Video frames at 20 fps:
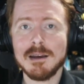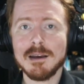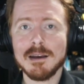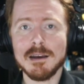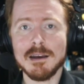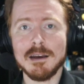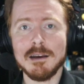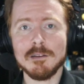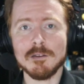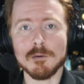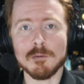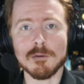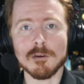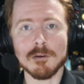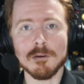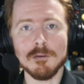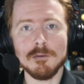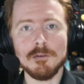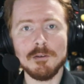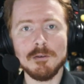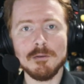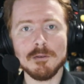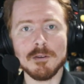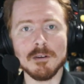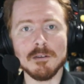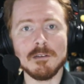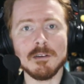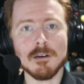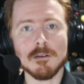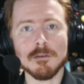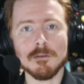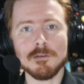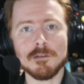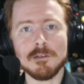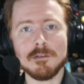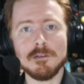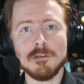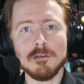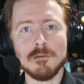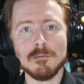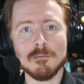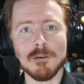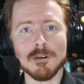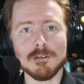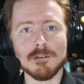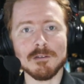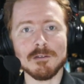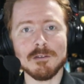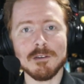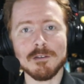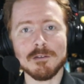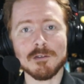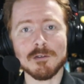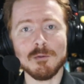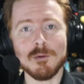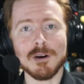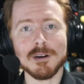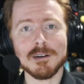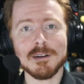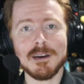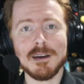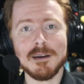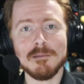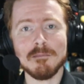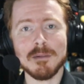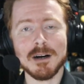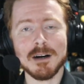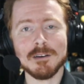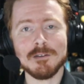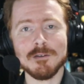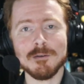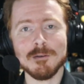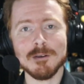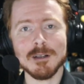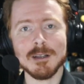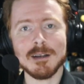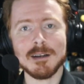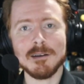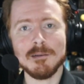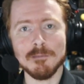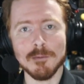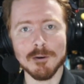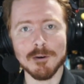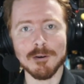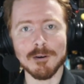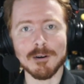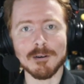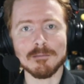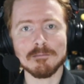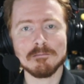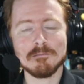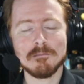and the world knew that Tunnels of Doom wasn't just a one-game module anymore.